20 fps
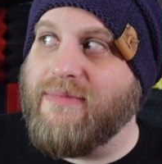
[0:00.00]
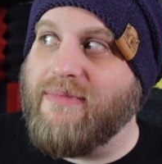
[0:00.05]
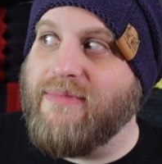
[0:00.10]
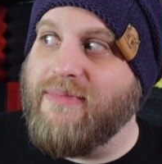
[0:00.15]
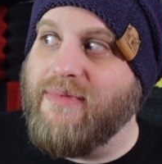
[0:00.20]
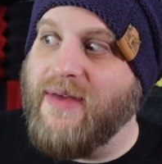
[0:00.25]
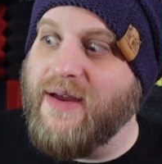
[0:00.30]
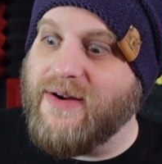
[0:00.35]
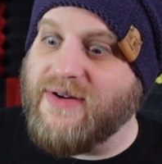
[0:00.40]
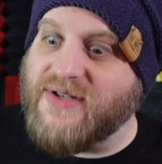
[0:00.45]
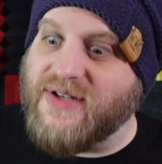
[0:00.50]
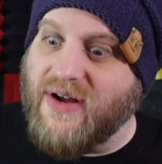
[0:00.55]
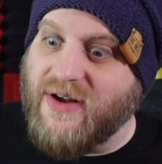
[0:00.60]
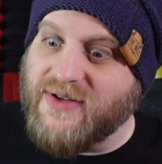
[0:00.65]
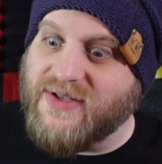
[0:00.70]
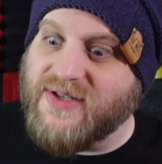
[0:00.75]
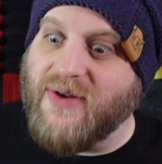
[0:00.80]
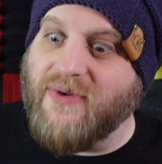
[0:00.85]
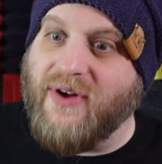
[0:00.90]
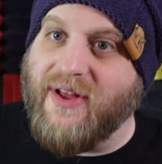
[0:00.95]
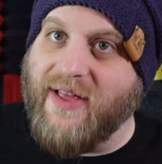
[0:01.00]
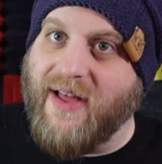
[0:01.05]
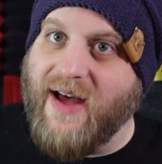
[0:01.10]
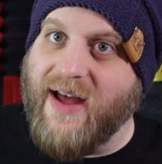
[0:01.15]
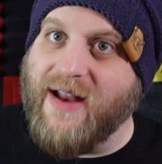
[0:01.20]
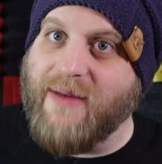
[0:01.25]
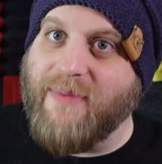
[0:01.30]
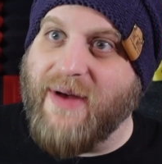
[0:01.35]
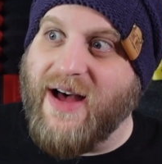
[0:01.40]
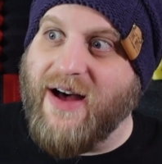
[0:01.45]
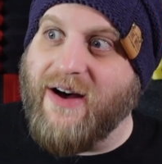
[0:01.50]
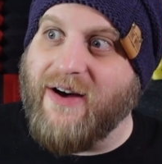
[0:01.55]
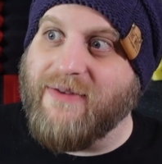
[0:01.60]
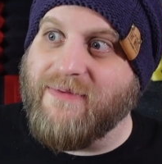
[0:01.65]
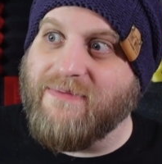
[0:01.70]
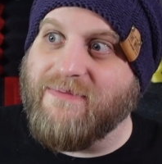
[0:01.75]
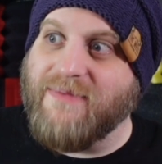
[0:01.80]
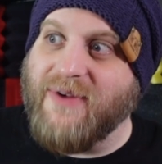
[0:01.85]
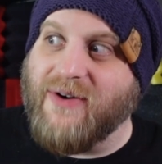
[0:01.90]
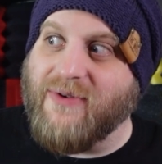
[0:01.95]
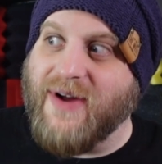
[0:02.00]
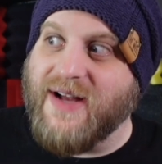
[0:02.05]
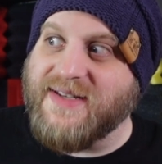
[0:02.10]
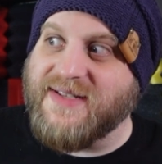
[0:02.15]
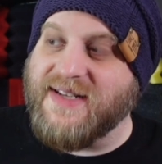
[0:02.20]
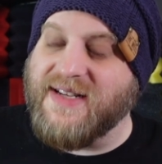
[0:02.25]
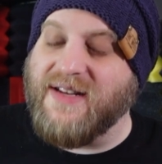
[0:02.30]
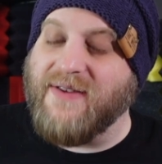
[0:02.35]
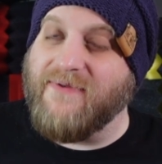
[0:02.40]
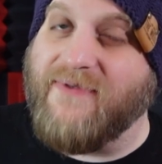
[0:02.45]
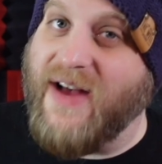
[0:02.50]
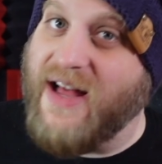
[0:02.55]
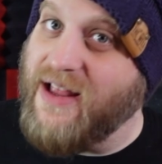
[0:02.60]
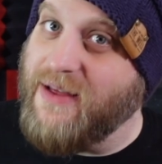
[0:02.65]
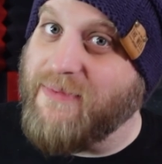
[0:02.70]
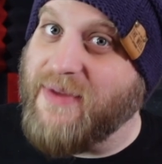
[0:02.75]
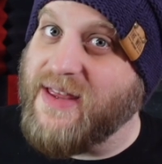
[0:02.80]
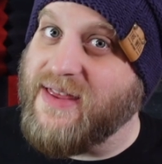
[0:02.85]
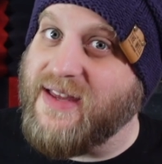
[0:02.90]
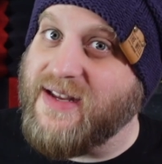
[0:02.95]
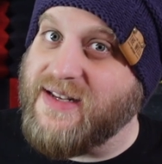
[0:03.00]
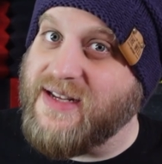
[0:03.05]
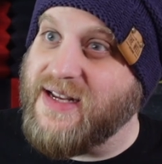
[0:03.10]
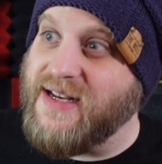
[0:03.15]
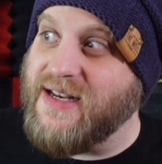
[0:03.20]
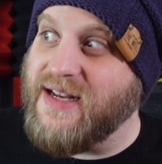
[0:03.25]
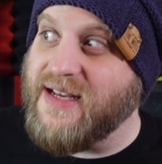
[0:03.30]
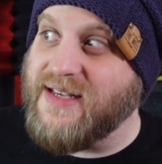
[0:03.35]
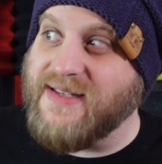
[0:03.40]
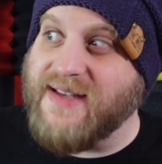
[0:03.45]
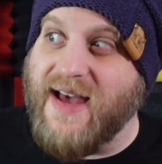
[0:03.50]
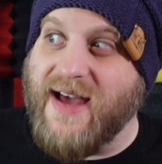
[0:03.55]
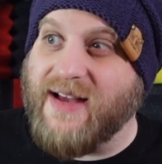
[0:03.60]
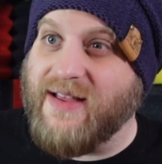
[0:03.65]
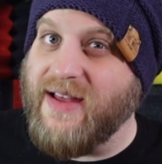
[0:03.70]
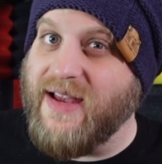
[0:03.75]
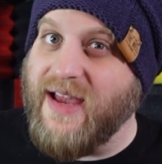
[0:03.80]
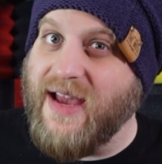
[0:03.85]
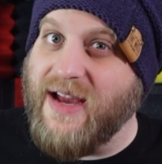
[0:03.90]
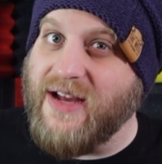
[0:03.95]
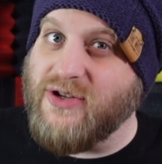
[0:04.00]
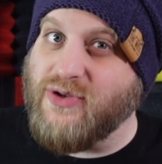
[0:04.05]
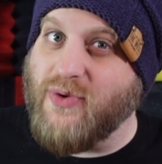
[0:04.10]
there's also a lot about Arrested Development that didn't exactly age